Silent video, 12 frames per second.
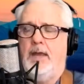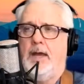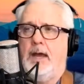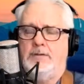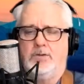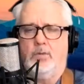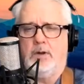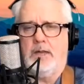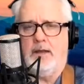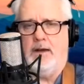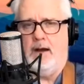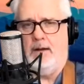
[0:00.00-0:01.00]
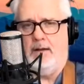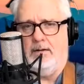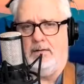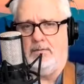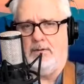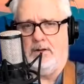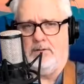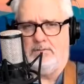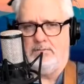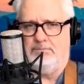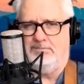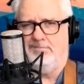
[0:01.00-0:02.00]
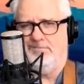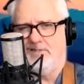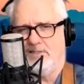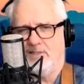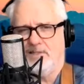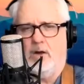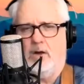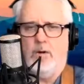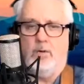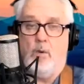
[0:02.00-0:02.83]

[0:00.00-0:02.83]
I was working on a slower